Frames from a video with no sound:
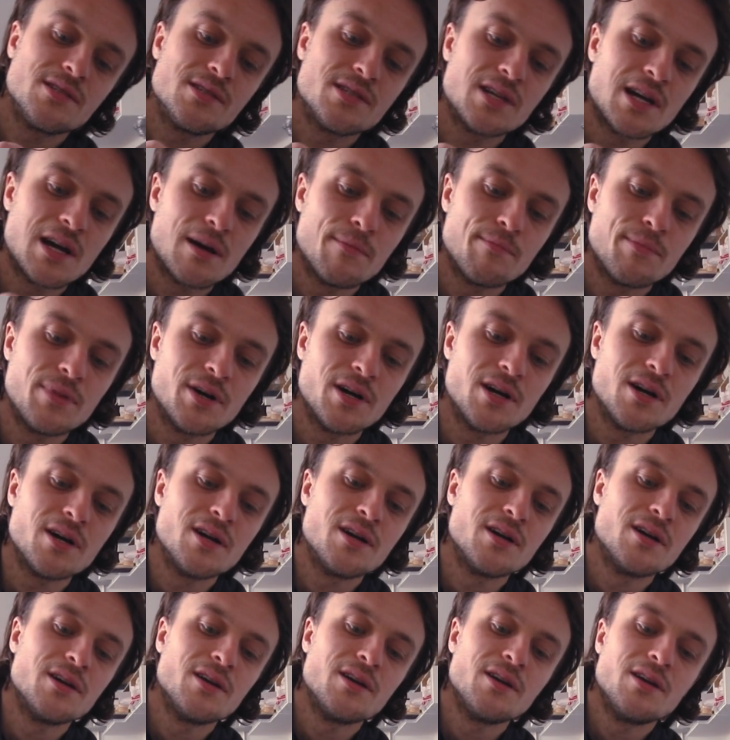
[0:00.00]
tap part.
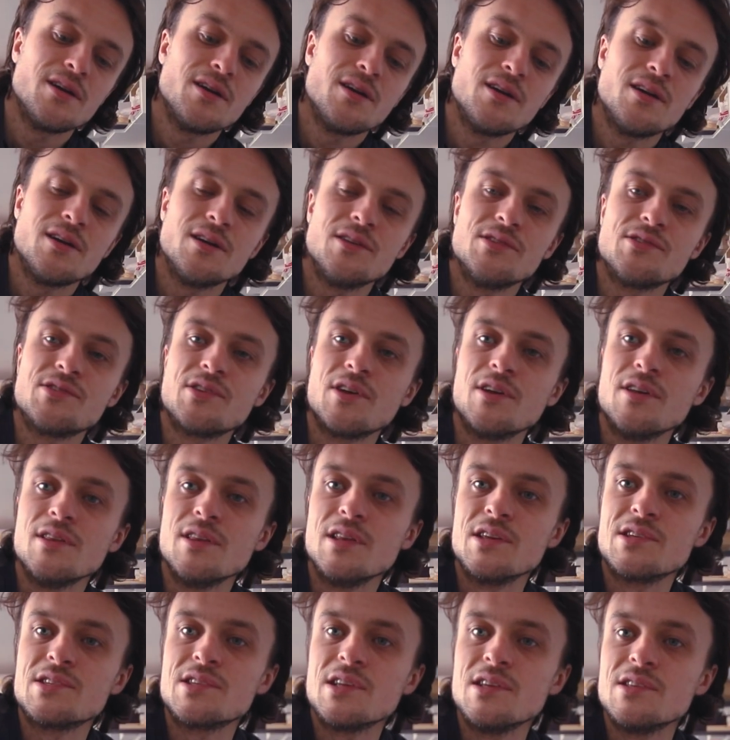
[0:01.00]
And so in
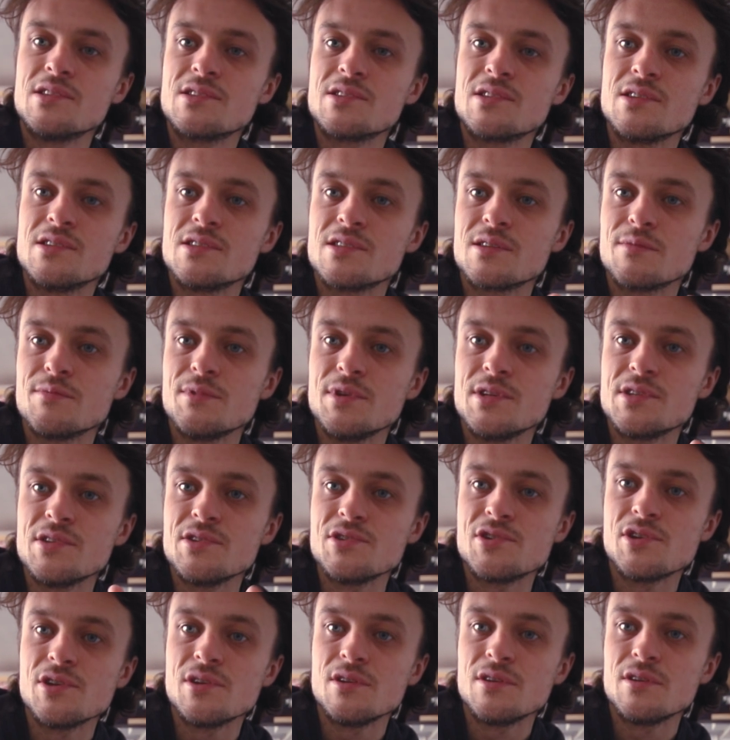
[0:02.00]
this instance I'm
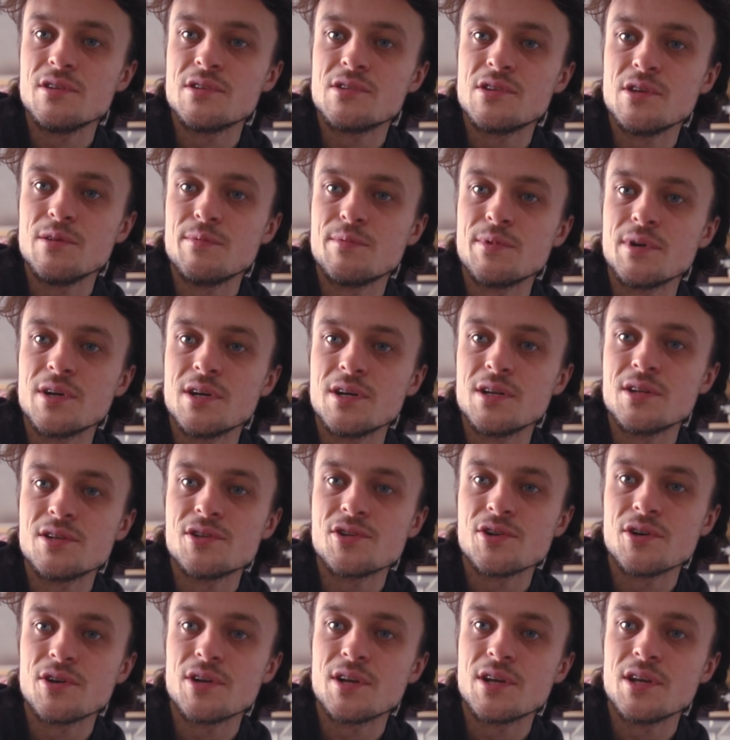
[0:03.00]
using super
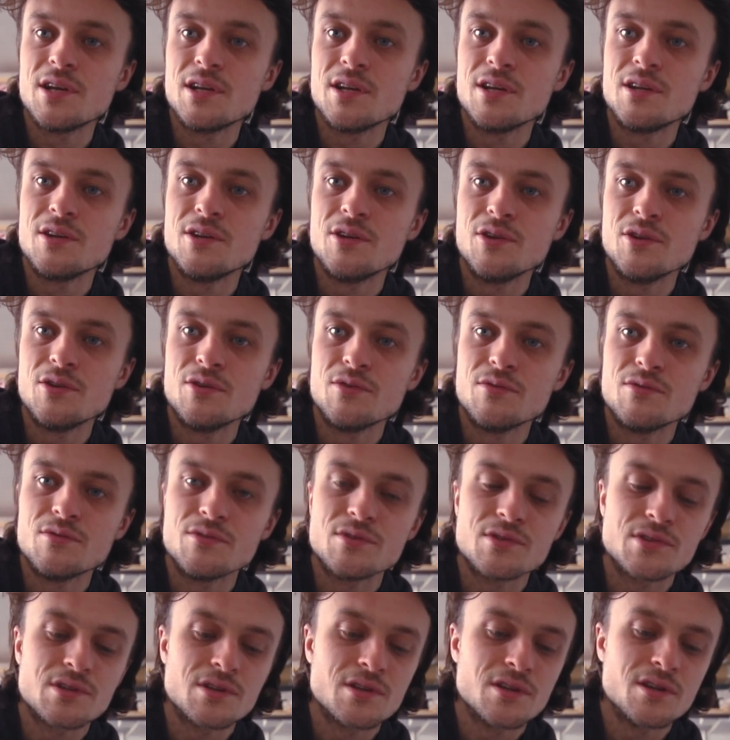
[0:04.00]
chunky
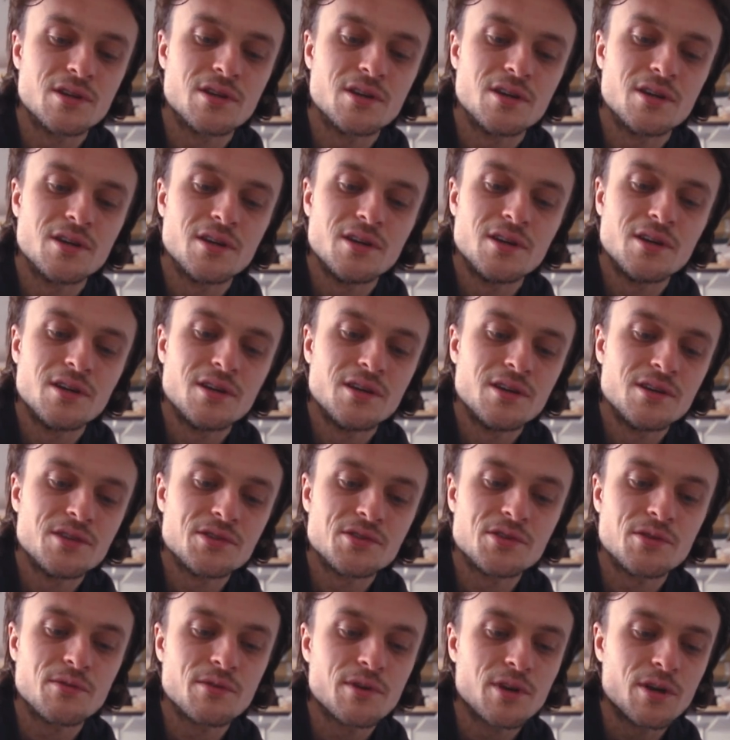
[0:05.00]
noodles,
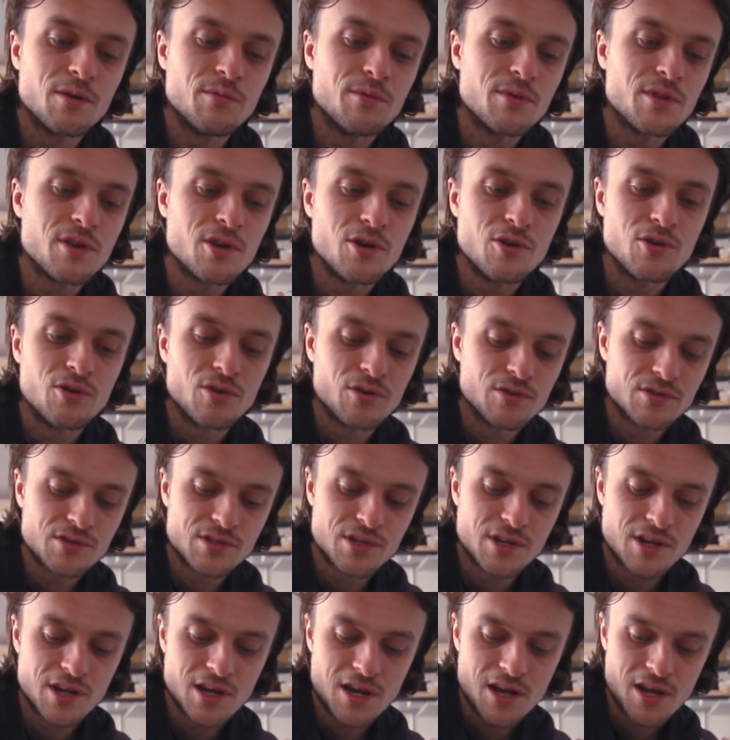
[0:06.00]
so we're going with udon
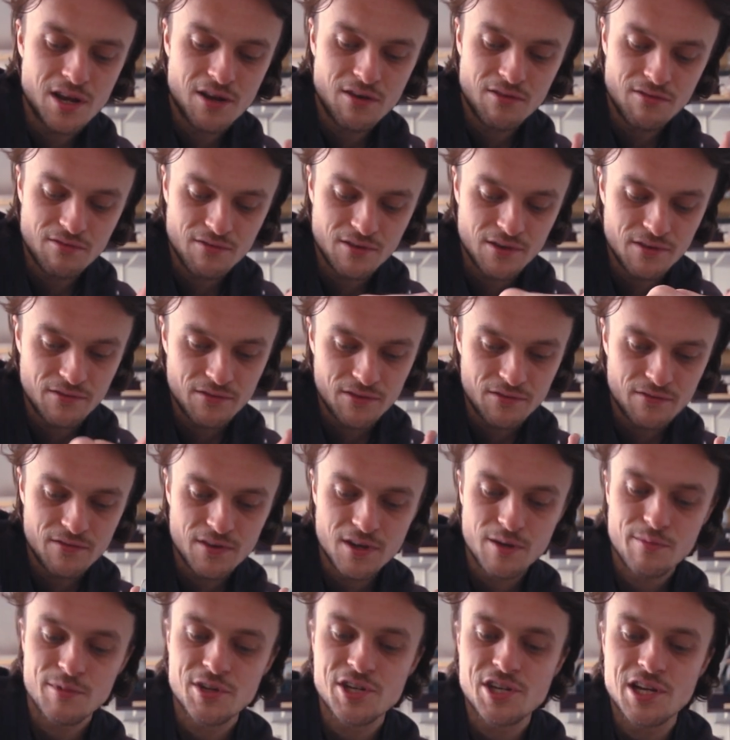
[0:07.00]
today rather than
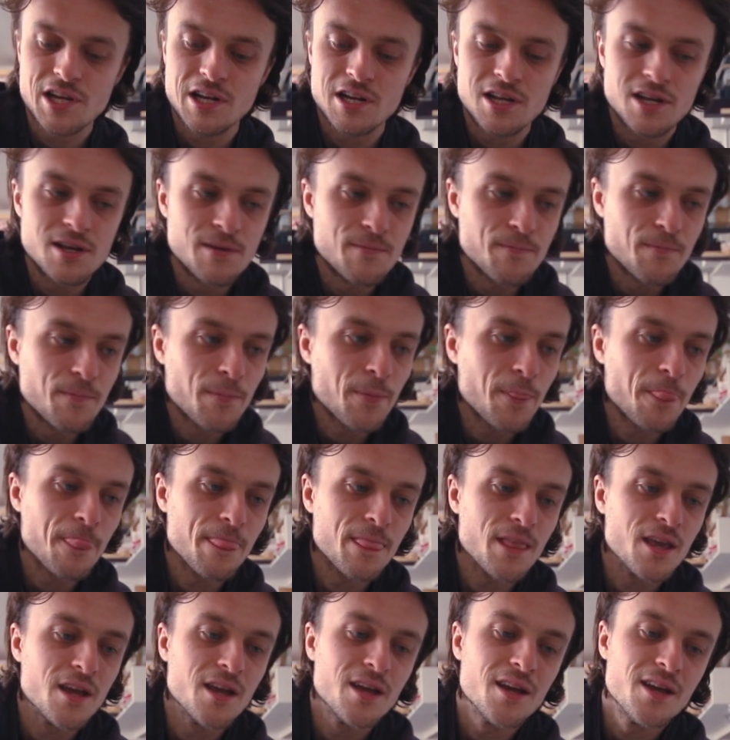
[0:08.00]
vermicelli.
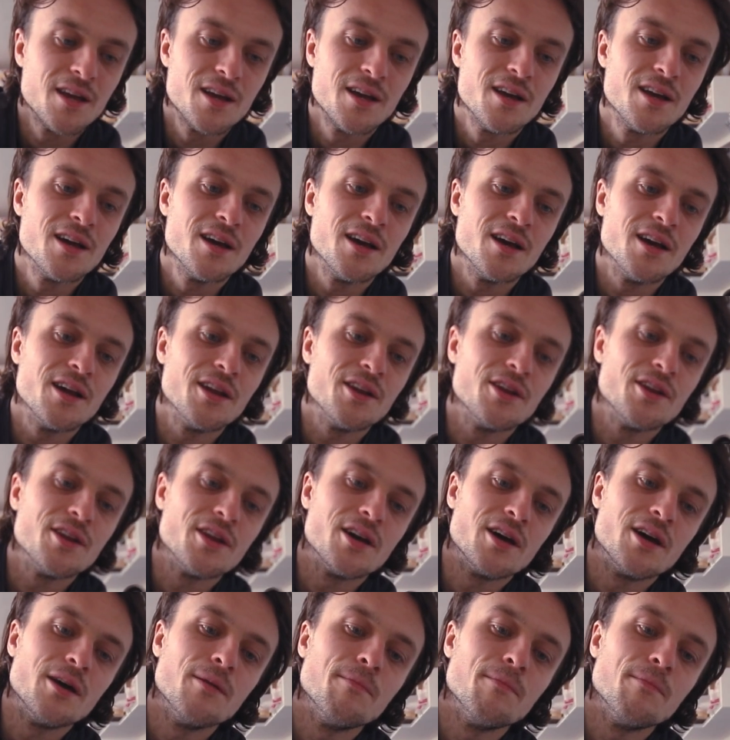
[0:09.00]
And